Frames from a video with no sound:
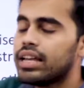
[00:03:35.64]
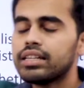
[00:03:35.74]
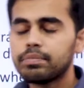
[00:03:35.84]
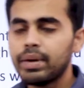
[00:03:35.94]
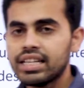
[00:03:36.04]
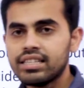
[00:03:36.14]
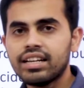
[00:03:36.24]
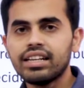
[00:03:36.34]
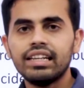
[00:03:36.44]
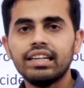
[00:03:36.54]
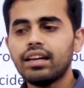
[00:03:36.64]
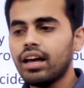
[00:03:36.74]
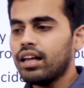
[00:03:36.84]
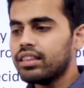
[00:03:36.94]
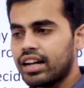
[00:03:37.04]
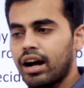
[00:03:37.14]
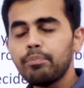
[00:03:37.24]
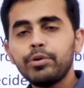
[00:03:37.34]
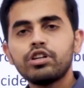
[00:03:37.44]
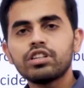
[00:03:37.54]
is basically the
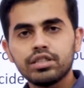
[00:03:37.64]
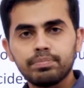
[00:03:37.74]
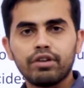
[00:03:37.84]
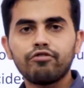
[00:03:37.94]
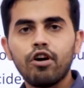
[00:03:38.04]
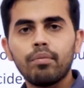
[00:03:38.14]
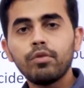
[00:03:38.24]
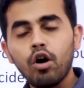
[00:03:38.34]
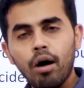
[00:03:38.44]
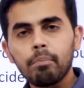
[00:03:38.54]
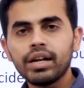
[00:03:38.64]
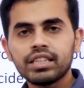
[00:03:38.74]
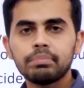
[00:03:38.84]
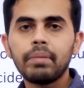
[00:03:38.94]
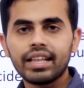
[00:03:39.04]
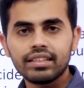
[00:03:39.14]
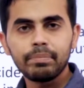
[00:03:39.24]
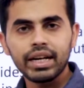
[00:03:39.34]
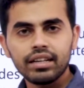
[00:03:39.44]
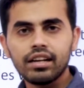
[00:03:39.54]
computers perform complex
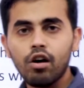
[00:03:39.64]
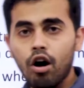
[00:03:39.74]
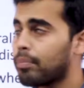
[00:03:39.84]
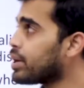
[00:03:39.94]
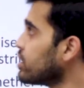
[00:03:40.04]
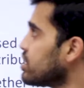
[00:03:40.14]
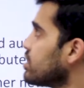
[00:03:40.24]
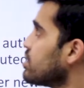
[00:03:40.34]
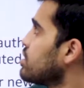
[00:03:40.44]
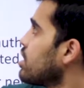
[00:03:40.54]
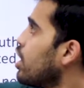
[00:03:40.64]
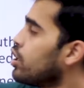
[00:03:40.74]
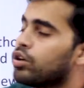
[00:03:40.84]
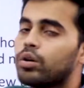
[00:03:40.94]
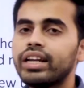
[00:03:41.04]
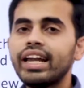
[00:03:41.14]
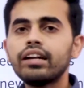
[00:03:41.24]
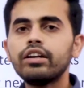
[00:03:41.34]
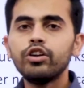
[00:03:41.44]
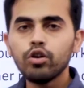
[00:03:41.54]
mathematical operations to
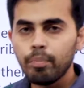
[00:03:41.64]
create new